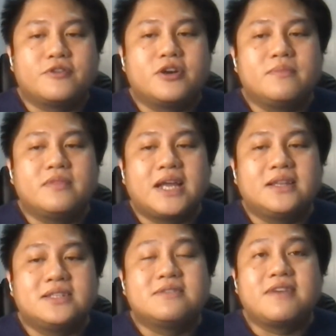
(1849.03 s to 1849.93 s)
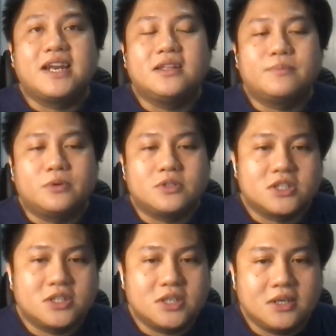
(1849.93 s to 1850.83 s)
confirmed that it's a
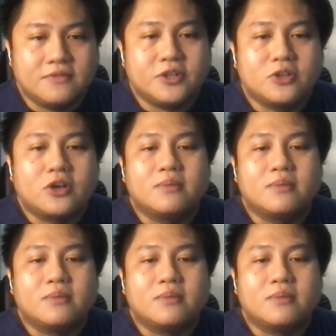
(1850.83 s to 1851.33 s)
valid approach